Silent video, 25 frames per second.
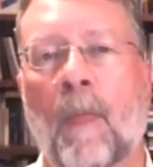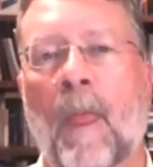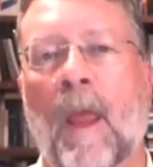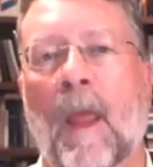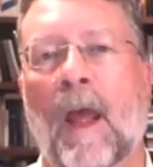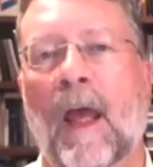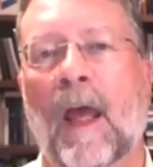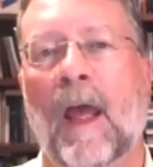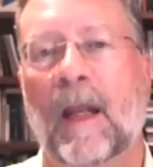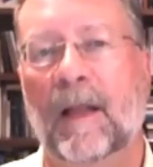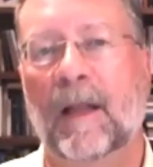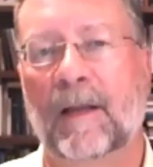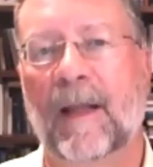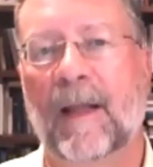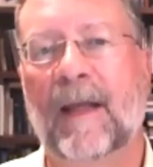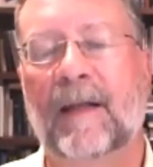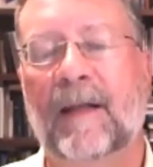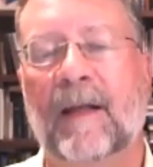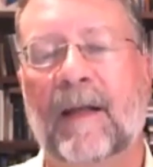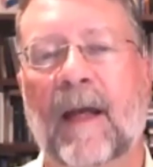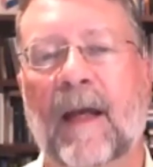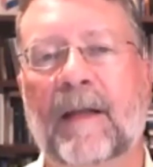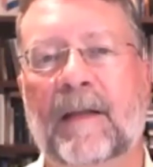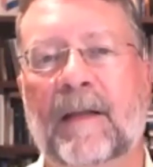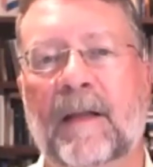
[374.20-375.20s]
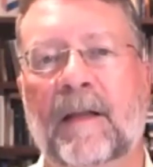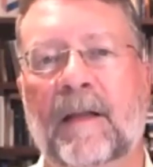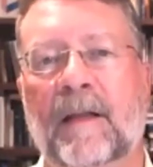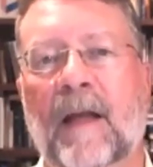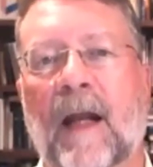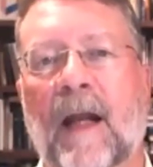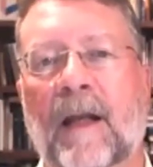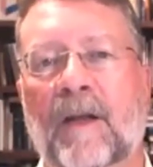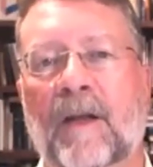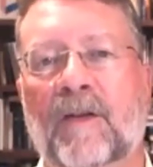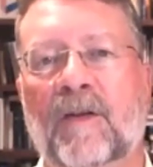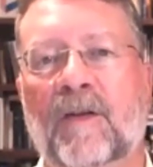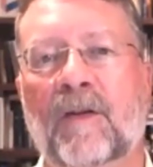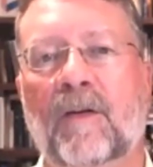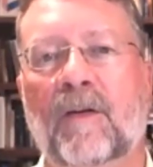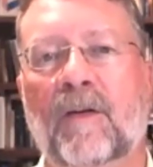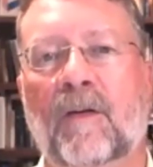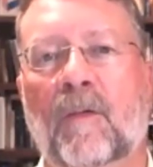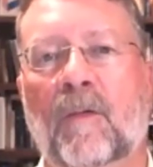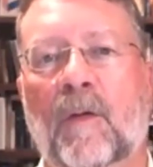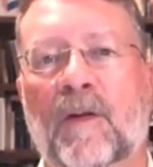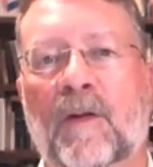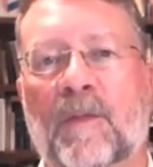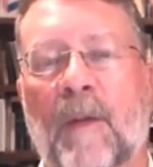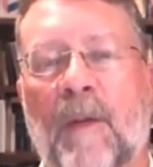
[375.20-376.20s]
And in late 1992
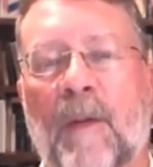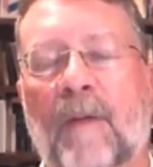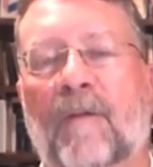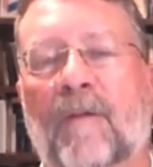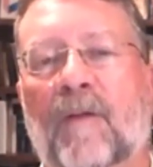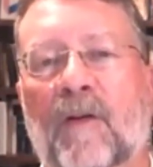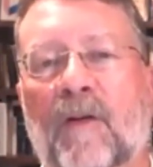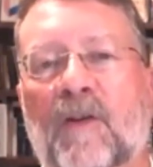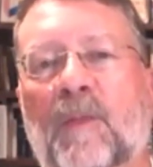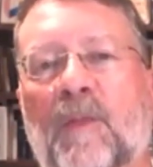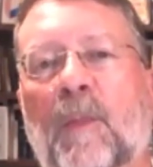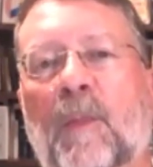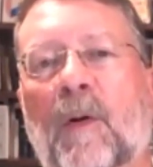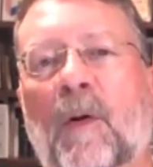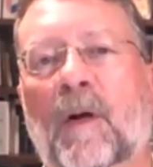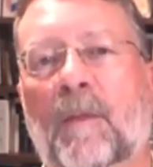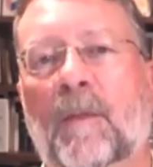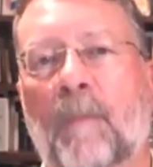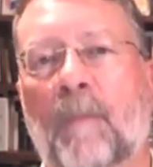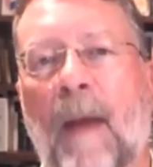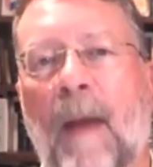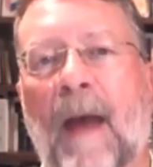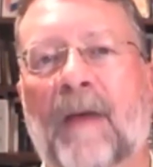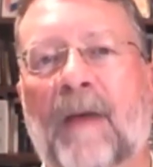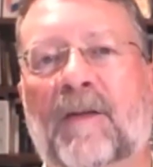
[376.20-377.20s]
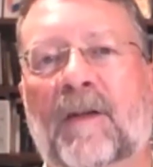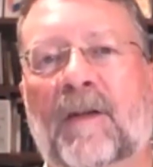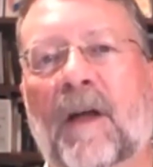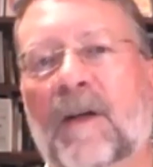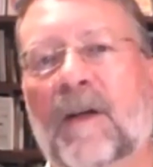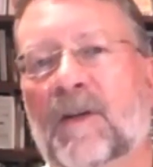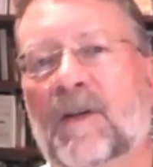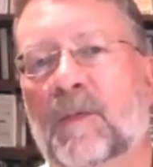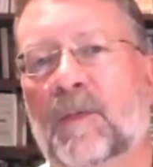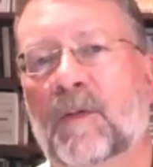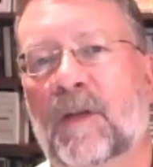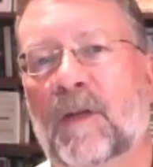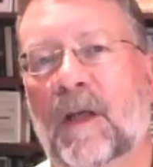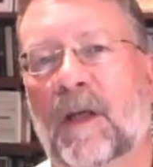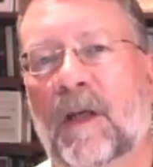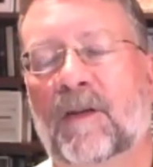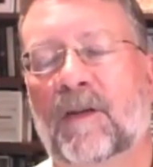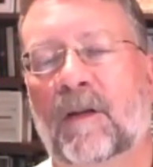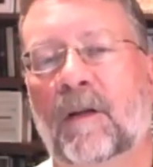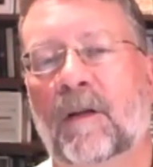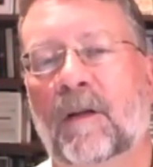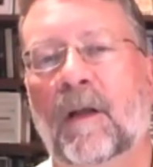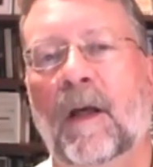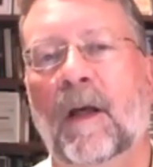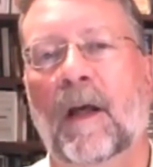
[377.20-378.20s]
was my first book, Mass
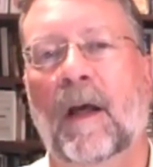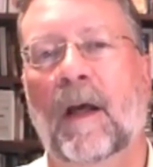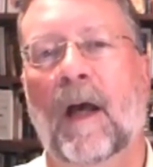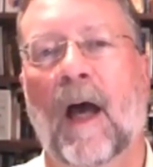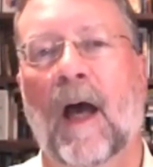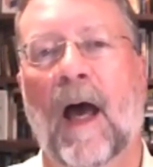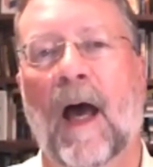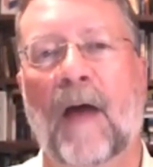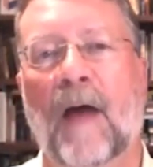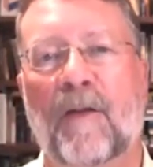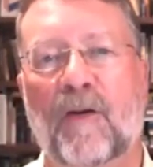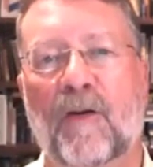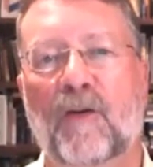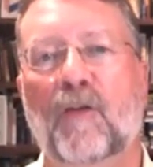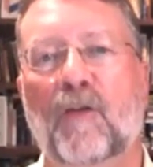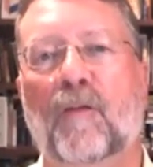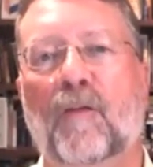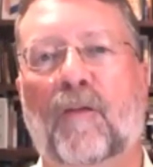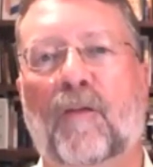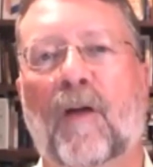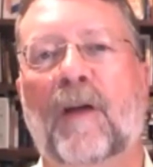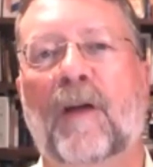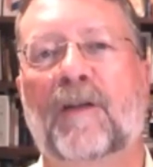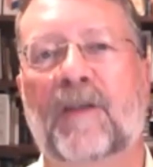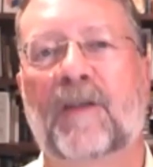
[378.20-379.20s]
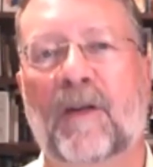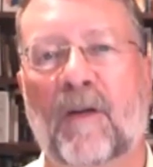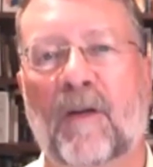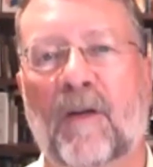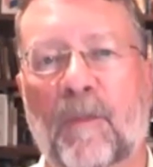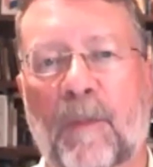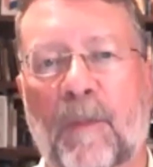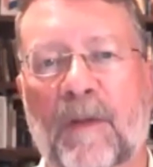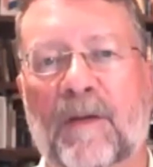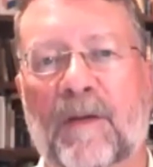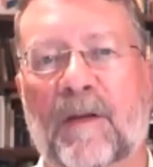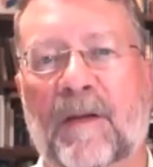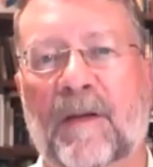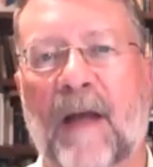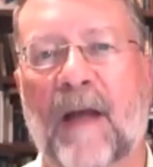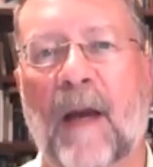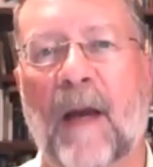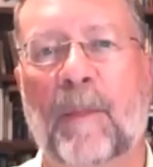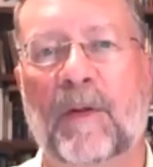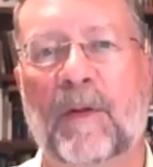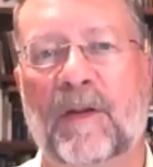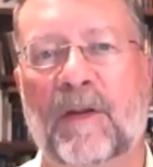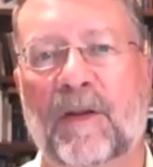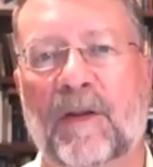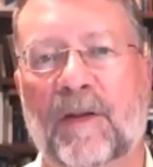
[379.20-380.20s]
Customization, The New Frontier in Business
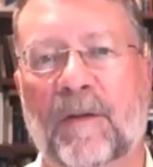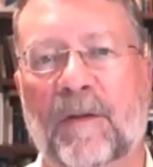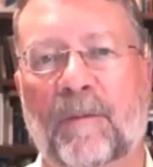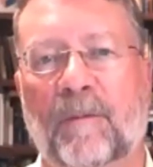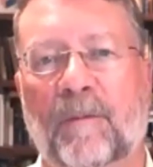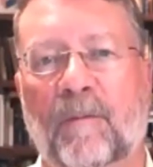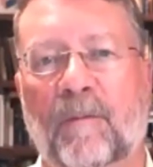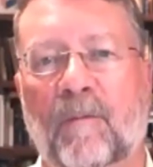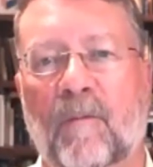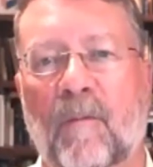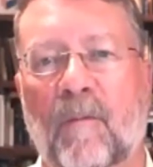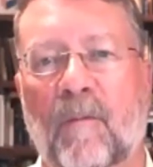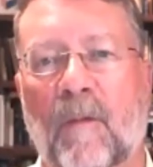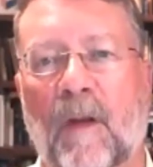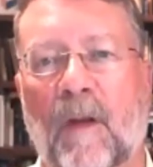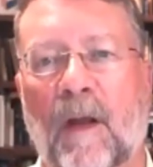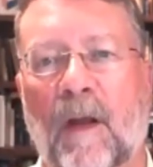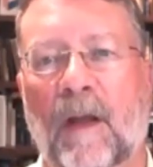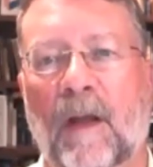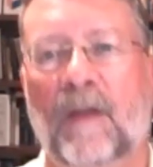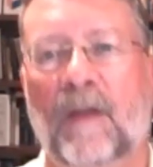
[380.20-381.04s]
Competition. And